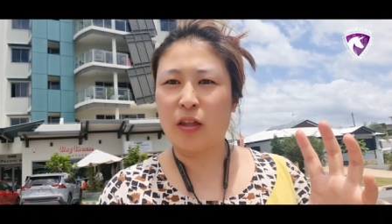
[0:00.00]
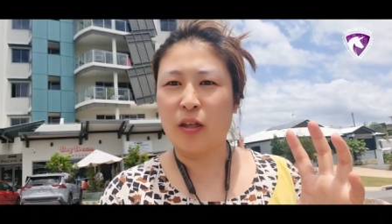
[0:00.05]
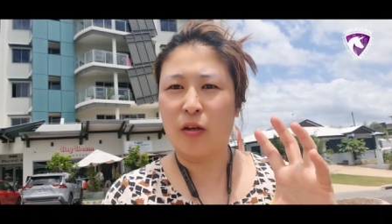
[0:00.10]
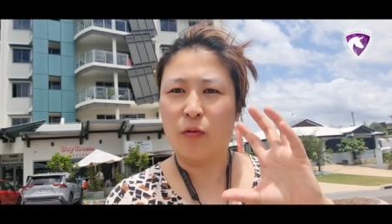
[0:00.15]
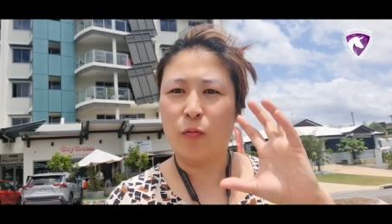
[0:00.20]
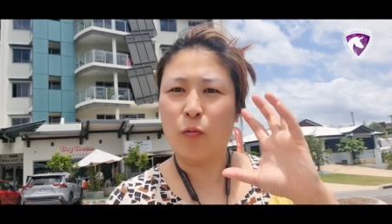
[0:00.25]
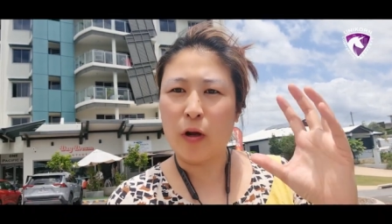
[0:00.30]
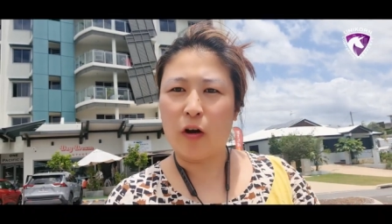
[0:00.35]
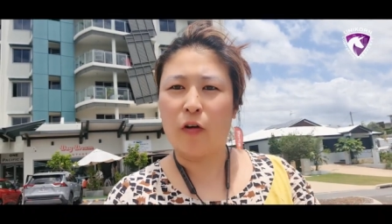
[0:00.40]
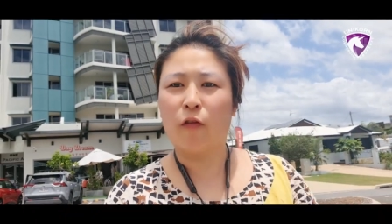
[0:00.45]

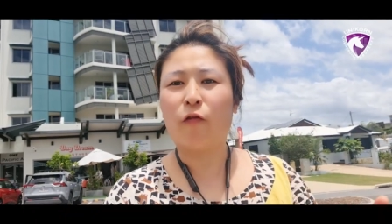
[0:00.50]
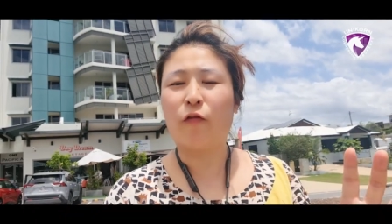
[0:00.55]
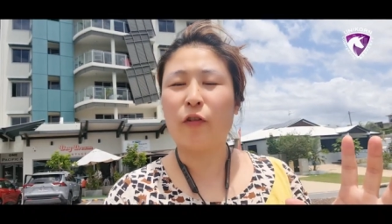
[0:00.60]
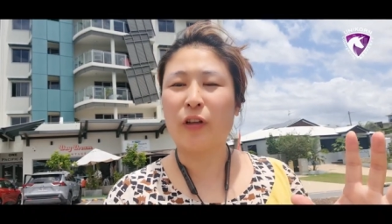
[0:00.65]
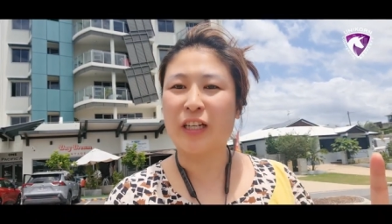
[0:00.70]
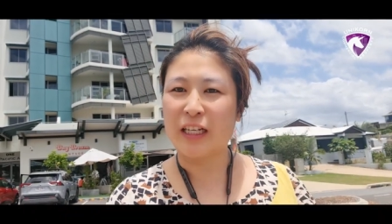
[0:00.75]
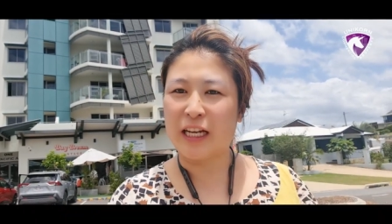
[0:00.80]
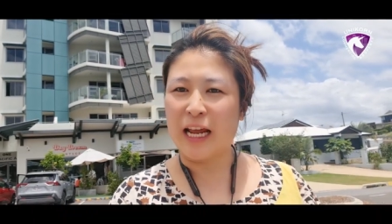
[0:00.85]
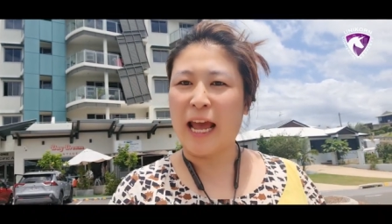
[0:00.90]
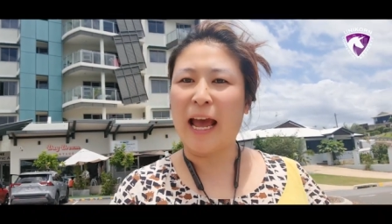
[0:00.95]
the
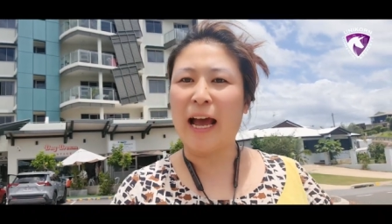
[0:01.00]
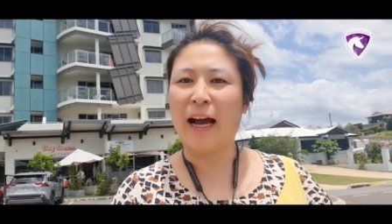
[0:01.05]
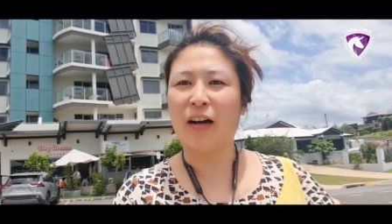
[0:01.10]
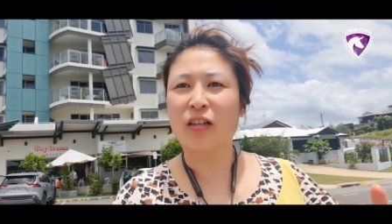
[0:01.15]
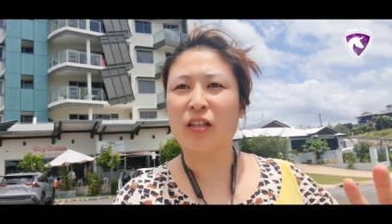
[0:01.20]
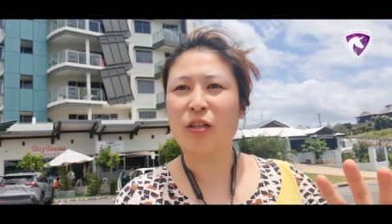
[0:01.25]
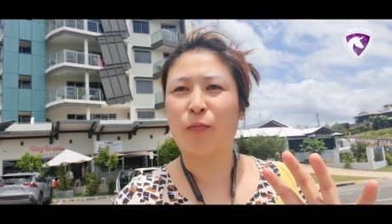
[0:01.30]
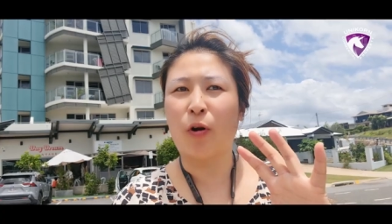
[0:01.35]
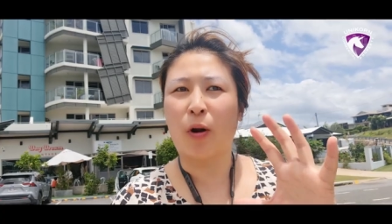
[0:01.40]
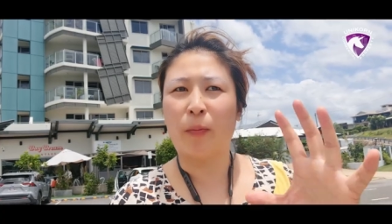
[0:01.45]
well-fitted
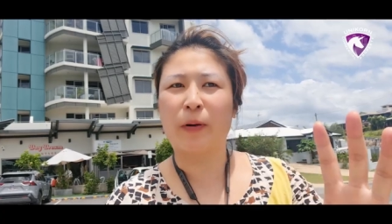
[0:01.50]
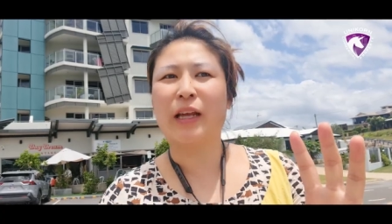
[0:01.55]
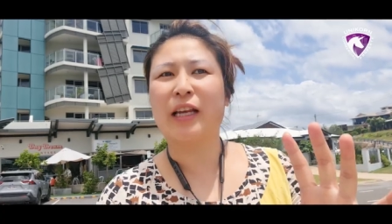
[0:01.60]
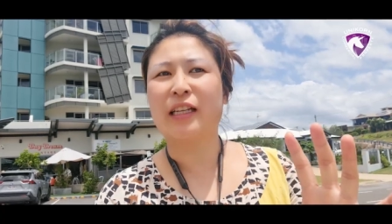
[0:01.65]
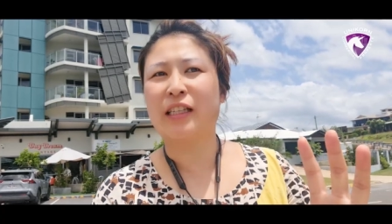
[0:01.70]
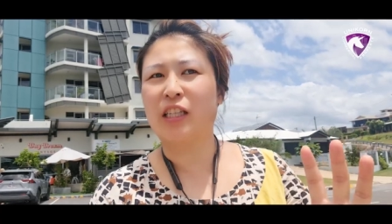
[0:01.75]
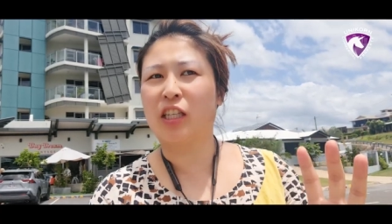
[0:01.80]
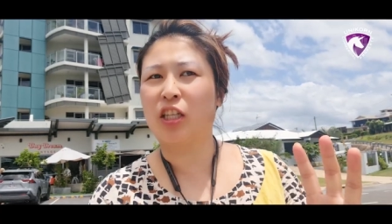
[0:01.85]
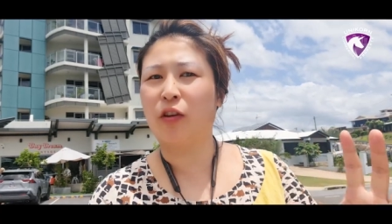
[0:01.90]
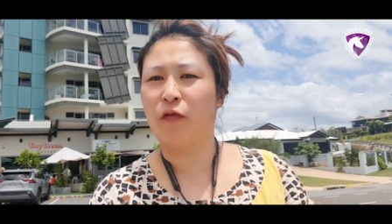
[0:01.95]
out property
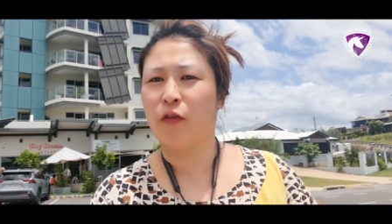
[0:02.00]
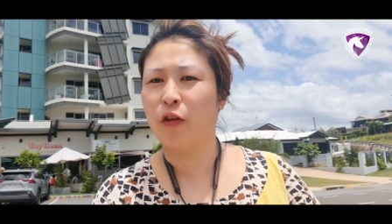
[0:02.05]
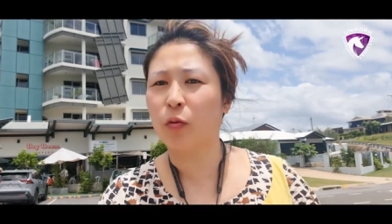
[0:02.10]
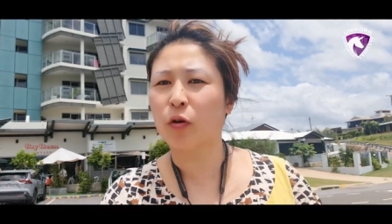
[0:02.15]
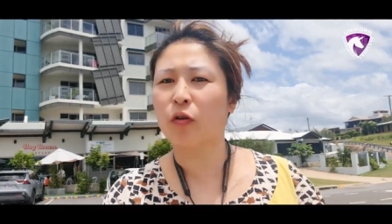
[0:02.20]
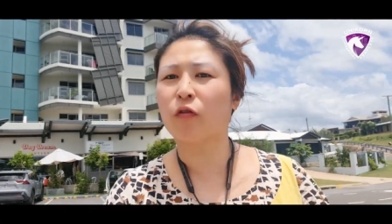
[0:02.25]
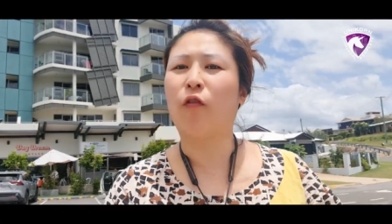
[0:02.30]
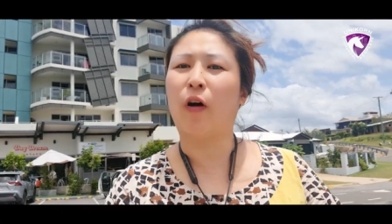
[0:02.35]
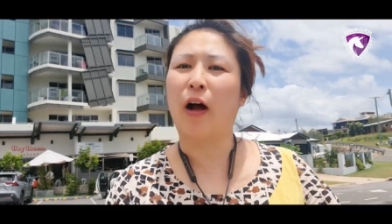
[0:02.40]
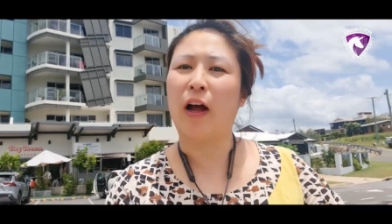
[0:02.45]
as if you
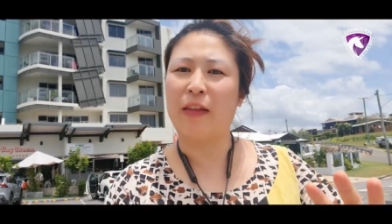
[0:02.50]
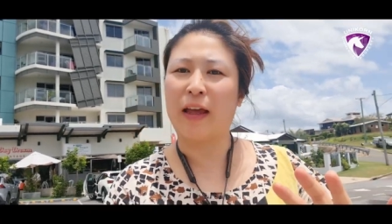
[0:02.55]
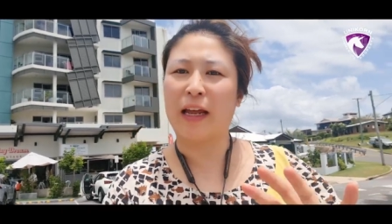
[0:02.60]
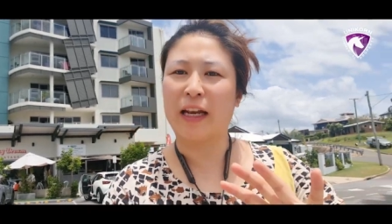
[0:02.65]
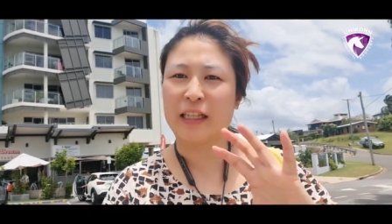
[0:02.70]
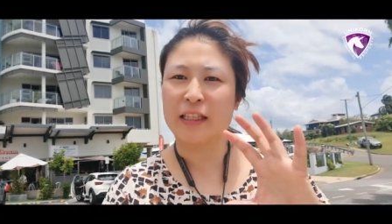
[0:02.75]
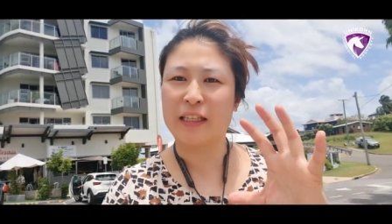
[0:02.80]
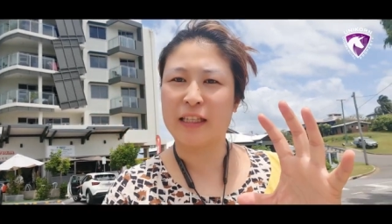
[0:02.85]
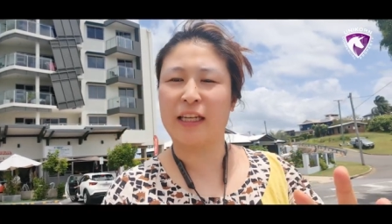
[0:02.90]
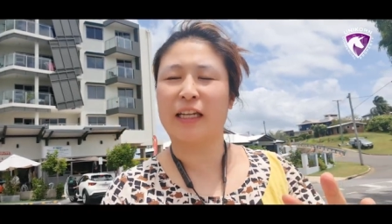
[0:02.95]
would find
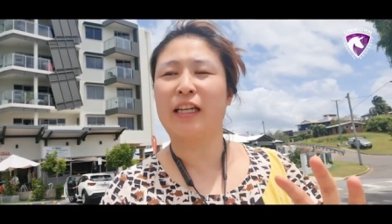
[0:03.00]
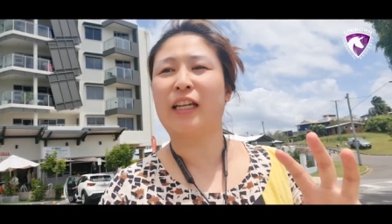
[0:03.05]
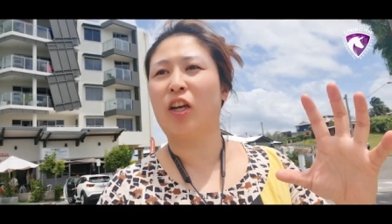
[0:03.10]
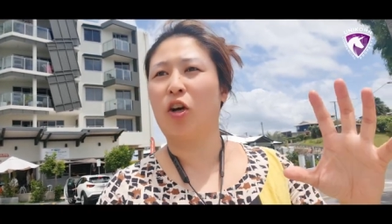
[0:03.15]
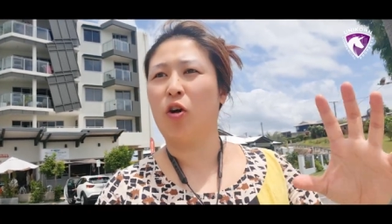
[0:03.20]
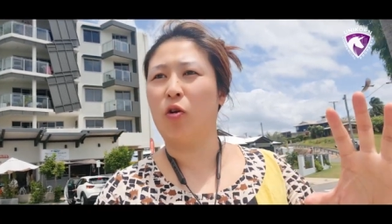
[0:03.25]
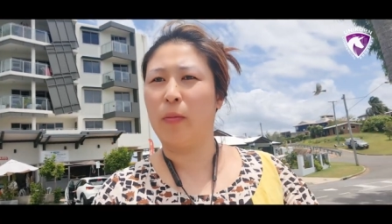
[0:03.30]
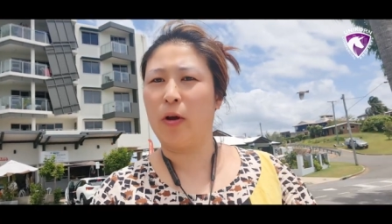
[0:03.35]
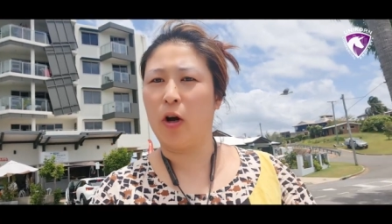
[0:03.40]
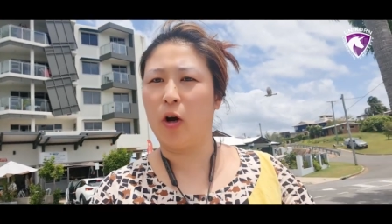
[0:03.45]
that in
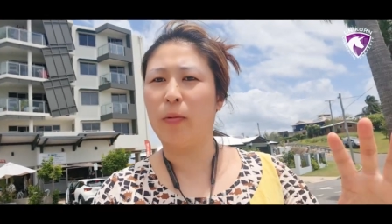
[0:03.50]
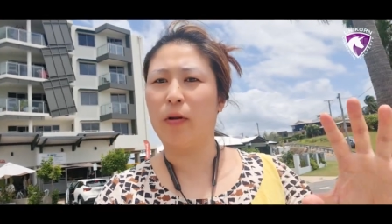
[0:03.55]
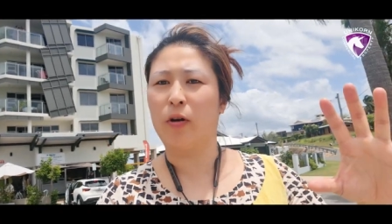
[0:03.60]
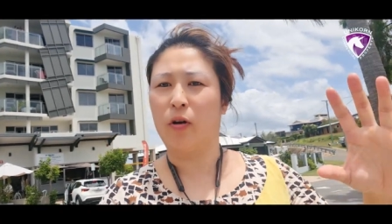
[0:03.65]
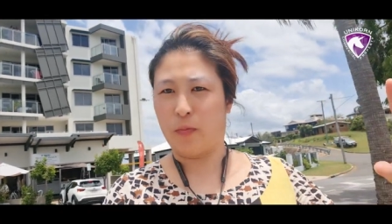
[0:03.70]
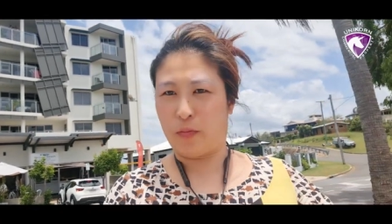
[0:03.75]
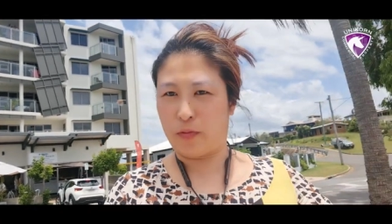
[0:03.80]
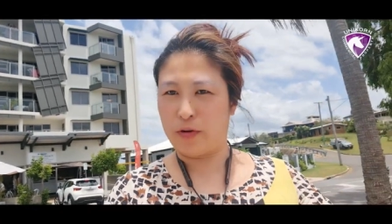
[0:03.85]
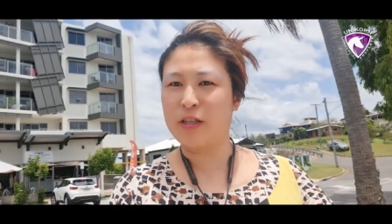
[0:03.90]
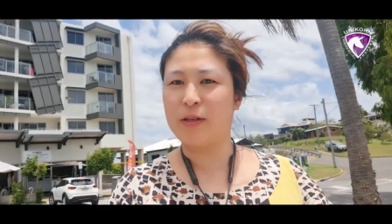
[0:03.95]
Sydney or Melbourne
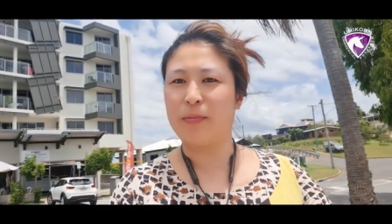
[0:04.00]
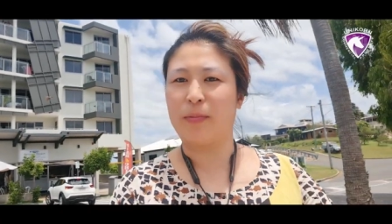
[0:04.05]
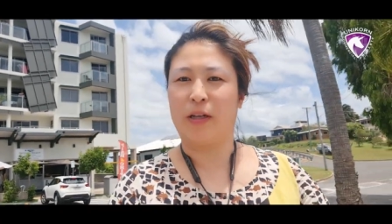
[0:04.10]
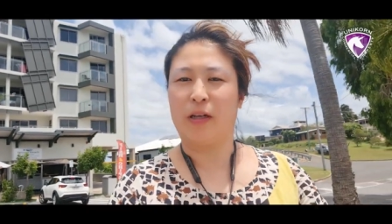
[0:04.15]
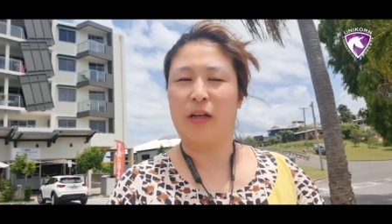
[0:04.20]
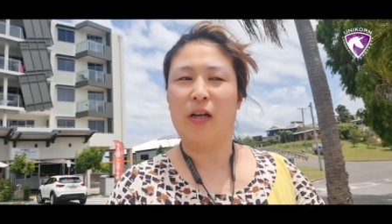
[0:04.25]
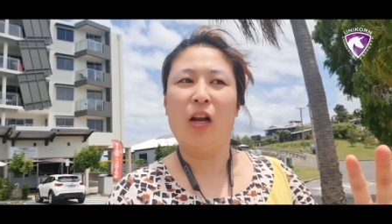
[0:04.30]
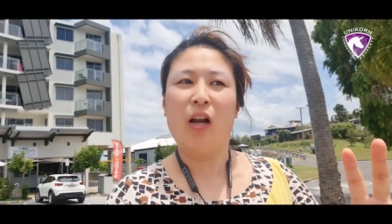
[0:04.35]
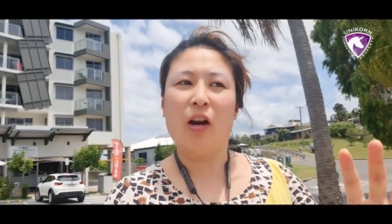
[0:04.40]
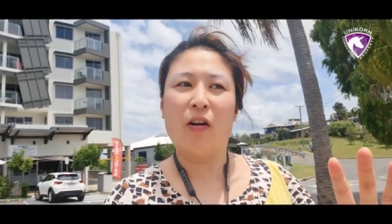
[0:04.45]
or
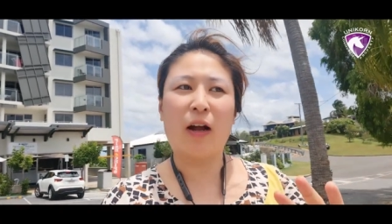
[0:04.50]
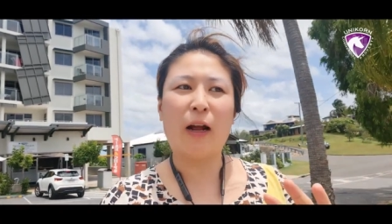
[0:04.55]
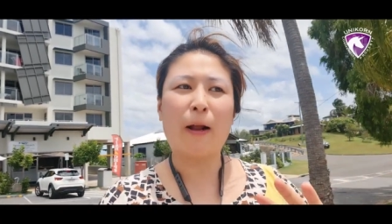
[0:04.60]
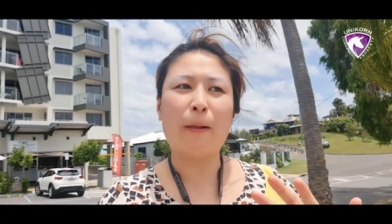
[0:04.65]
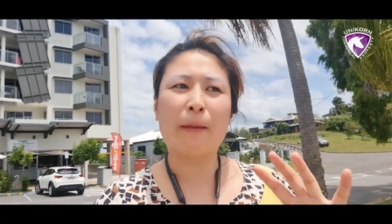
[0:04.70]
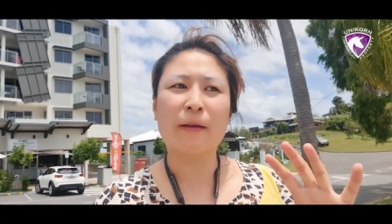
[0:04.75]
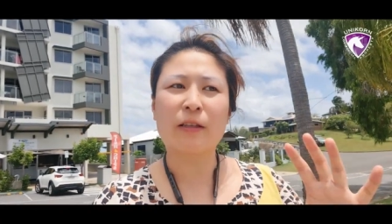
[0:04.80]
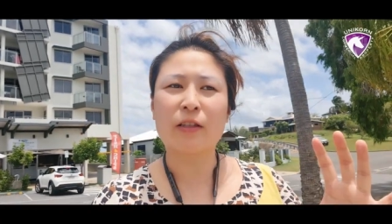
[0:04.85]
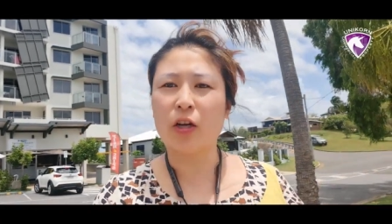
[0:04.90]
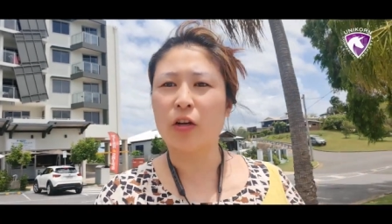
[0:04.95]
Brisbane, right?